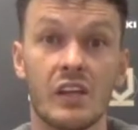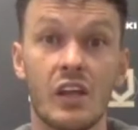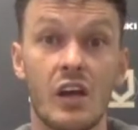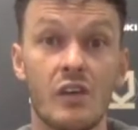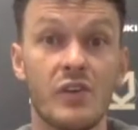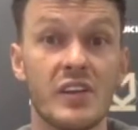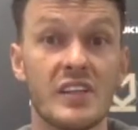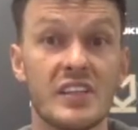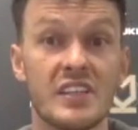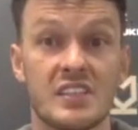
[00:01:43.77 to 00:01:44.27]

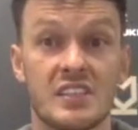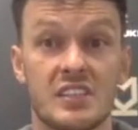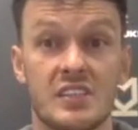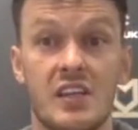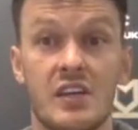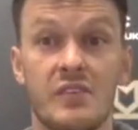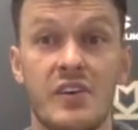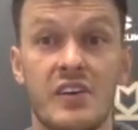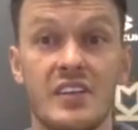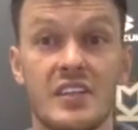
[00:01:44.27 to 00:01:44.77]
No, I've
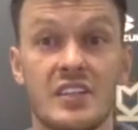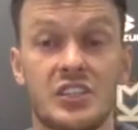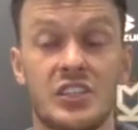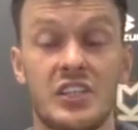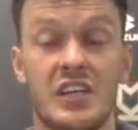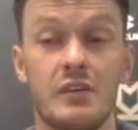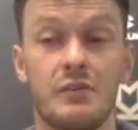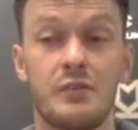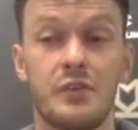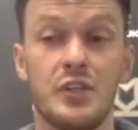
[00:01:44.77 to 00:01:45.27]
had this
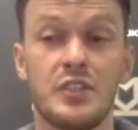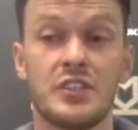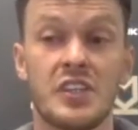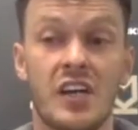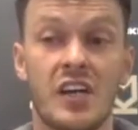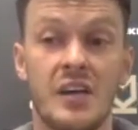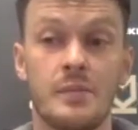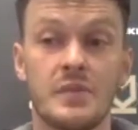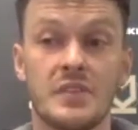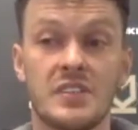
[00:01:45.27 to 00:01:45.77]
chat a few
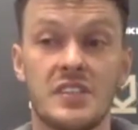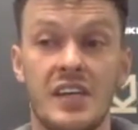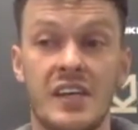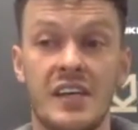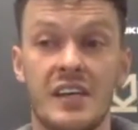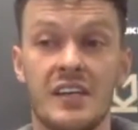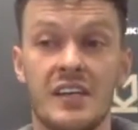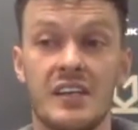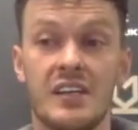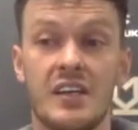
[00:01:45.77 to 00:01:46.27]
times,
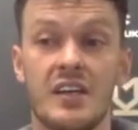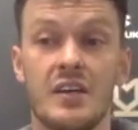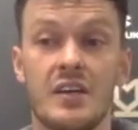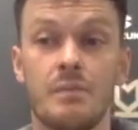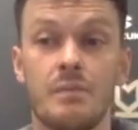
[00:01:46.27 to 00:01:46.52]
and